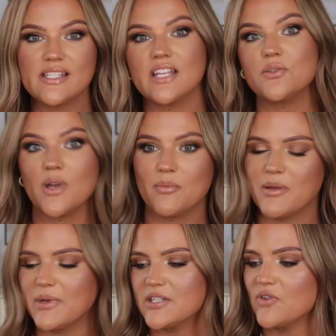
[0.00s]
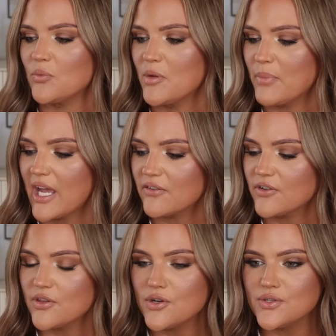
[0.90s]
That's why my best friend went back
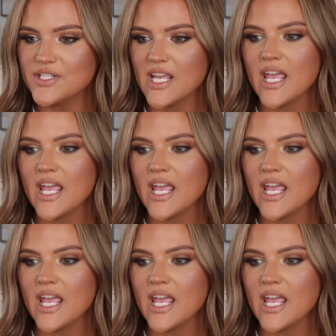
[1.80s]
for those.